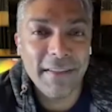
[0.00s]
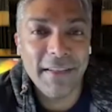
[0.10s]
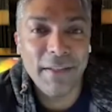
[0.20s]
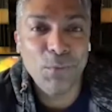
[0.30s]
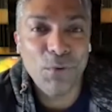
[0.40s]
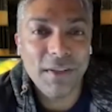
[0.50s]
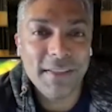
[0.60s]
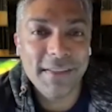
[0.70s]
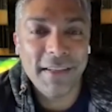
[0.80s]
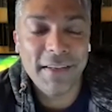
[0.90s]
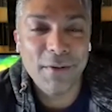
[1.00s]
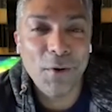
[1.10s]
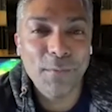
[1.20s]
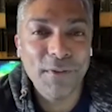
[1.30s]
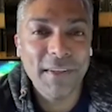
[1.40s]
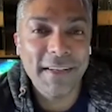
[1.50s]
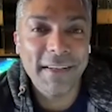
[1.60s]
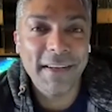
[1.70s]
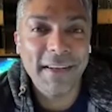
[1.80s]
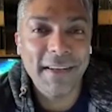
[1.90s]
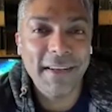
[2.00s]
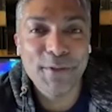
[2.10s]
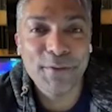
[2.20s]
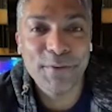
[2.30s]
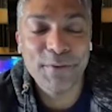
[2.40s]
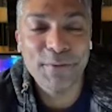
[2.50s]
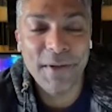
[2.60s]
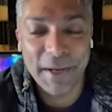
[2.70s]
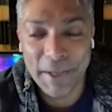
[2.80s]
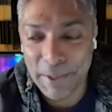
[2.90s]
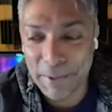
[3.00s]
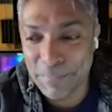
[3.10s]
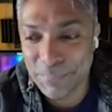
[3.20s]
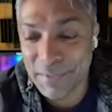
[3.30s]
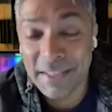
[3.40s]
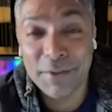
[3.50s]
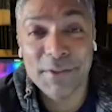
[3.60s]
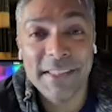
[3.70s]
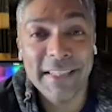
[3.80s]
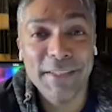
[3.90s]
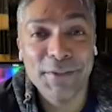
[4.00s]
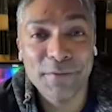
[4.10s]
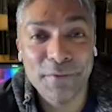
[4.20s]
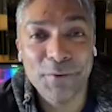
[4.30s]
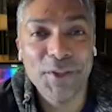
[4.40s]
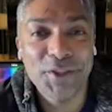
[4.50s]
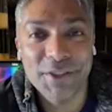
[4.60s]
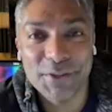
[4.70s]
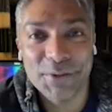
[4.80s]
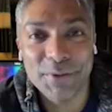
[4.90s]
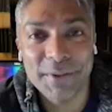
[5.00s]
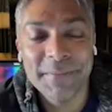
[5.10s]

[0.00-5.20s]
the works, and hopefully I'm able to see it to fruition soon.